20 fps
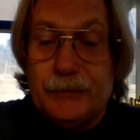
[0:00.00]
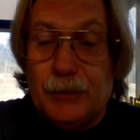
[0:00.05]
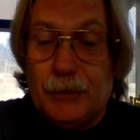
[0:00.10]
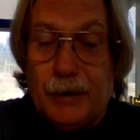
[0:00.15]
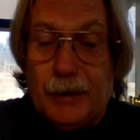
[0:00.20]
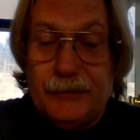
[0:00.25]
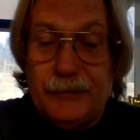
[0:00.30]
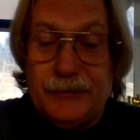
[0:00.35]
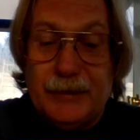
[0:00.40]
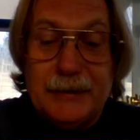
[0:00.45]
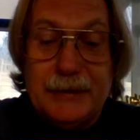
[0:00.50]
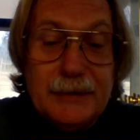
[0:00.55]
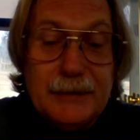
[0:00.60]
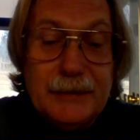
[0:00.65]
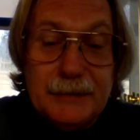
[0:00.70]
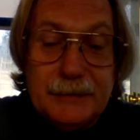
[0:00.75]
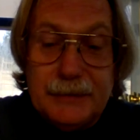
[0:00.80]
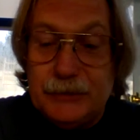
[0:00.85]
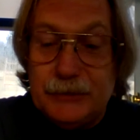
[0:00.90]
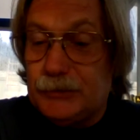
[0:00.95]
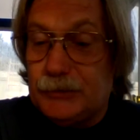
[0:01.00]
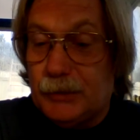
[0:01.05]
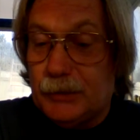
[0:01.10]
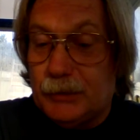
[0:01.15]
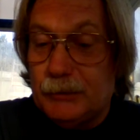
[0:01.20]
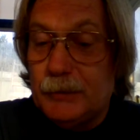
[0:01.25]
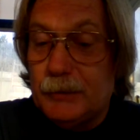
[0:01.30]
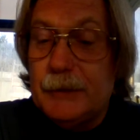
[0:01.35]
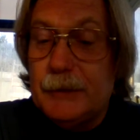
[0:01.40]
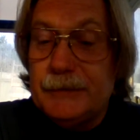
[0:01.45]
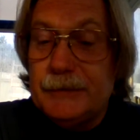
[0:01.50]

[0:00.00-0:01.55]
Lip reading: lost an additional